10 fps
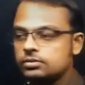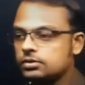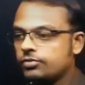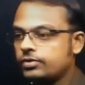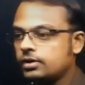
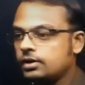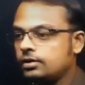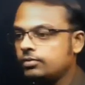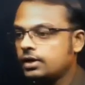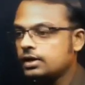Definitely
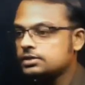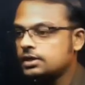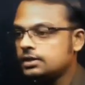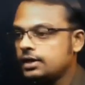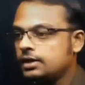we can
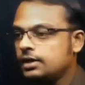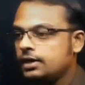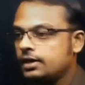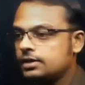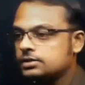say that
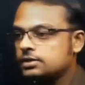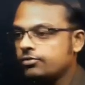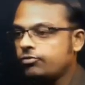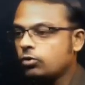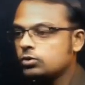it is the
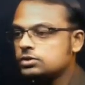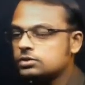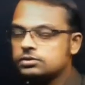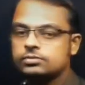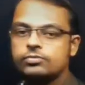force
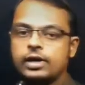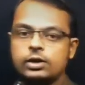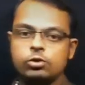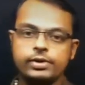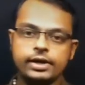value
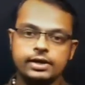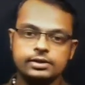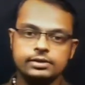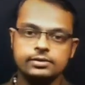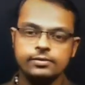you will be getting
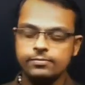there.